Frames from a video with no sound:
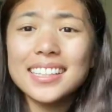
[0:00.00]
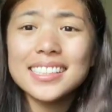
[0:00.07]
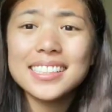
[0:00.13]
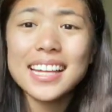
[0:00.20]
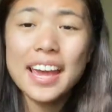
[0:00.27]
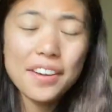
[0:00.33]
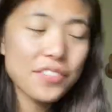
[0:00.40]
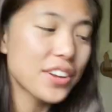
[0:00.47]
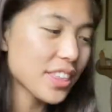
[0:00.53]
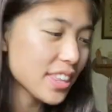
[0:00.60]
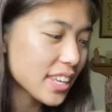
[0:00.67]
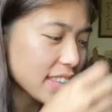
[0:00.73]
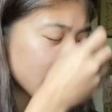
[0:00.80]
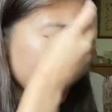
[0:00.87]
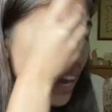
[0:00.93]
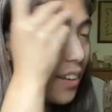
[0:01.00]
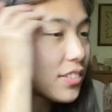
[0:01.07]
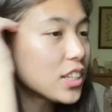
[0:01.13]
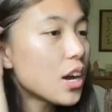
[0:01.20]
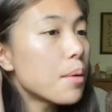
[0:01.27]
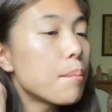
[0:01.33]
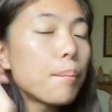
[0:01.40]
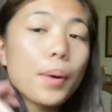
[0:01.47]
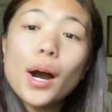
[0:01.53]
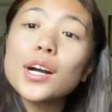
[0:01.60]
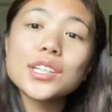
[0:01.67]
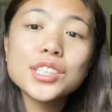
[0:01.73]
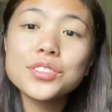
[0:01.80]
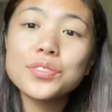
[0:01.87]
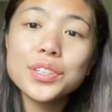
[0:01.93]
is everything that I have to
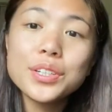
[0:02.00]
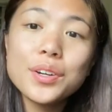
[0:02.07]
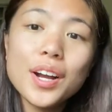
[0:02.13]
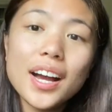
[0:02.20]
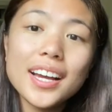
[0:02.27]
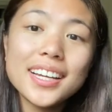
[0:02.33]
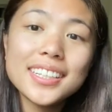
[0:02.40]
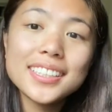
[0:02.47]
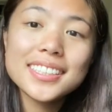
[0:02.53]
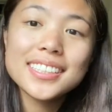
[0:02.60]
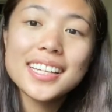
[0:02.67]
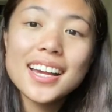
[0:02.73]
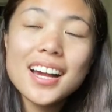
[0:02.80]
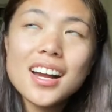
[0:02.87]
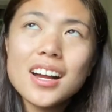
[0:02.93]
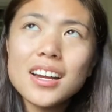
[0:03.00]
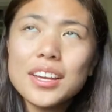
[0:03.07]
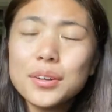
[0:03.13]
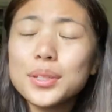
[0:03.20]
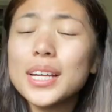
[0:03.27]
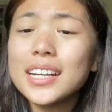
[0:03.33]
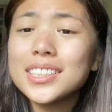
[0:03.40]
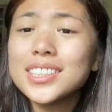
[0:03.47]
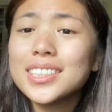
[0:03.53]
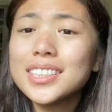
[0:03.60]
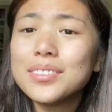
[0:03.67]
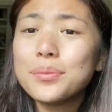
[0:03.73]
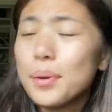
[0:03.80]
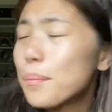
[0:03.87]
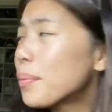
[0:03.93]
unbox for you guys. It was actually
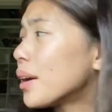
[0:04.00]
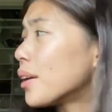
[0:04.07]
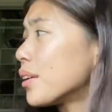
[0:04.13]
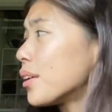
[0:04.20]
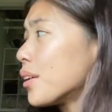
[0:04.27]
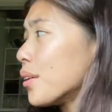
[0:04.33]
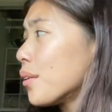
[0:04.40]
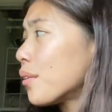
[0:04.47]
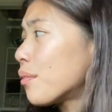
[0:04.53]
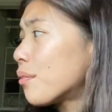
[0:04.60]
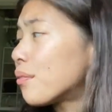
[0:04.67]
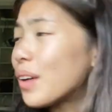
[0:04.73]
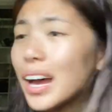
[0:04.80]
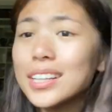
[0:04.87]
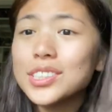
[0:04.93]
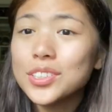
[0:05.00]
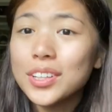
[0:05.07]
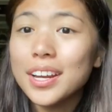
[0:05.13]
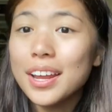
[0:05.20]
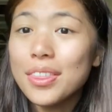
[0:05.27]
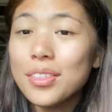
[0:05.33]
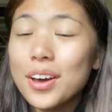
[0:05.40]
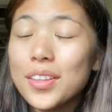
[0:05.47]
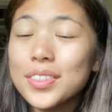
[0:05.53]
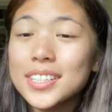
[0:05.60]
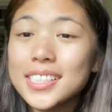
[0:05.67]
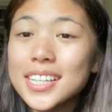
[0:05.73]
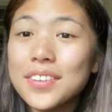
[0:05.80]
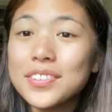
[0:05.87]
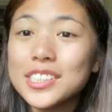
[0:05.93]
went by faster than I thought. This
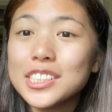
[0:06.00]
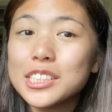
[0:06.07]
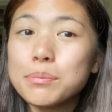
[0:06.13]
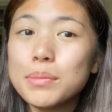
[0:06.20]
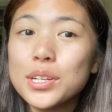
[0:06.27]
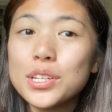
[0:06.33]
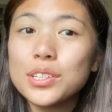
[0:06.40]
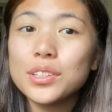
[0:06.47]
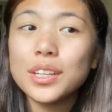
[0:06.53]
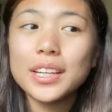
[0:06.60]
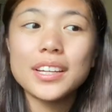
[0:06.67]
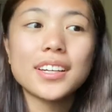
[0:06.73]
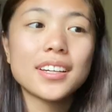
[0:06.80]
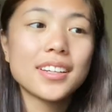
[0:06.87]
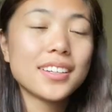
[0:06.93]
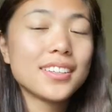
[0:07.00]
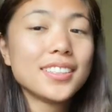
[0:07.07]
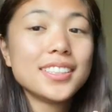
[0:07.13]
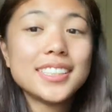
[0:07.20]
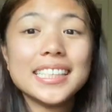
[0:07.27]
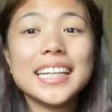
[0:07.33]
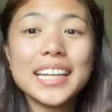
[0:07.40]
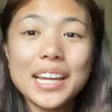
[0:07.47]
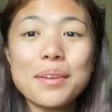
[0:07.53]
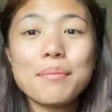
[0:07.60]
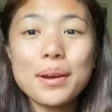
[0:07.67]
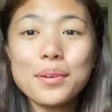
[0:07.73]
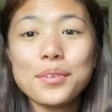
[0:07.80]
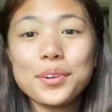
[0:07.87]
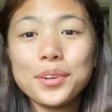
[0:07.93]
stuff has just been like sitting in
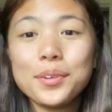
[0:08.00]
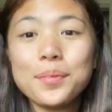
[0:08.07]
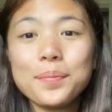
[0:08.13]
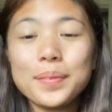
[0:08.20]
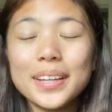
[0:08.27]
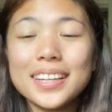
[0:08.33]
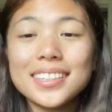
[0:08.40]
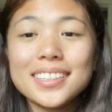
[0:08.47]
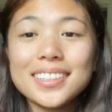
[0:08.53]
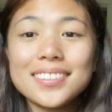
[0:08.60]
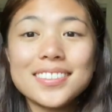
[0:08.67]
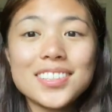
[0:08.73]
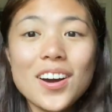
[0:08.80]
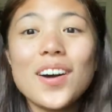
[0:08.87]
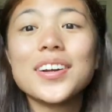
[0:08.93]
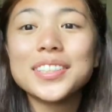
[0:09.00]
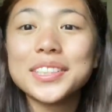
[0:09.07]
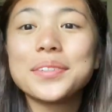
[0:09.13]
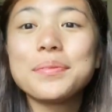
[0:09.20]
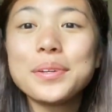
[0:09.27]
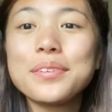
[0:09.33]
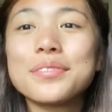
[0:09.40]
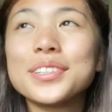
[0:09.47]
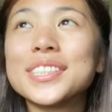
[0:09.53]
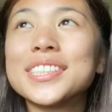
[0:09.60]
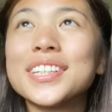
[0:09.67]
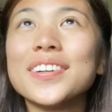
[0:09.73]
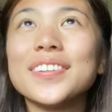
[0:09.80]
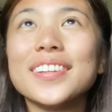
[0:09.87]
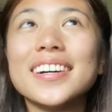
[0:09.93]
my room like taunting me for
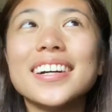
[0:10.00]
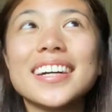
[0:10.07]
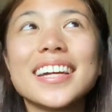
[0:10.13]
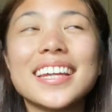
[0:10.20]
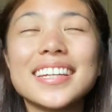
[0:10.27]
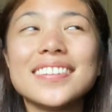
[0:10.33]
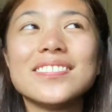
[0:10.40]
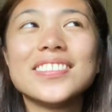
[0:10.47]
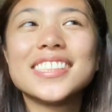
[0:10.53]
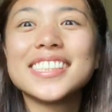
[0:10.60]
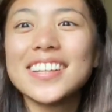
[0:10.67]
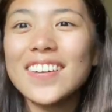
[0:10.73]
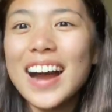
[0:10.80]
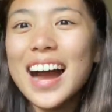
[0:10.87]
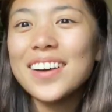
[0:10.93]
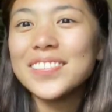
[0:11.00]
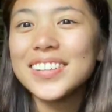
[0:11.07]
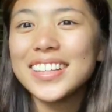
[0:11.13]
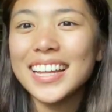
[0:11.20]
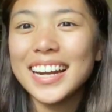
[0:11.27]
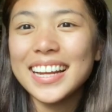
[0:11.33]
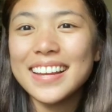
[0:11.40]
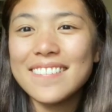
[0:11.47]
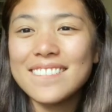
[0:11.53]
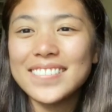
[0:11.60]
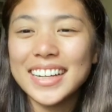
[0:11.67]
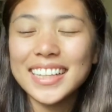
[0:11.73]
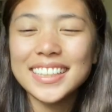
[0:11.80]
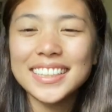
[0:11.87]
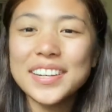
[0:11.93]
so long, and I'm so happy that I can
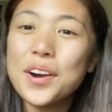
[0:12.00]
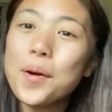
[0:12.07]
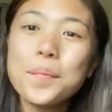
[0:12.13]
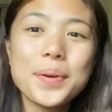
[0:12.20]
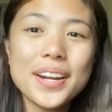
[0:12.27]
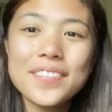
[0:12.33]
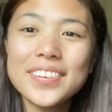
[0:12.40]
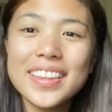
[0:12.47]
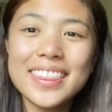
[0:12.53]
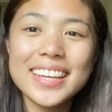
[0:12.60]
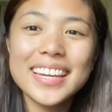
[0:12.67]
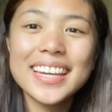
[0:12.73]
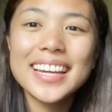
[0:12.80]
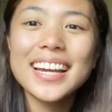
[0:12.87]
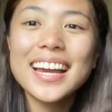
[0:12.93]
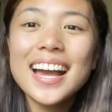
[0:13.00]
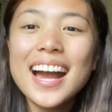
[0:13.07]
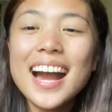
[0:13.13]
finally open everything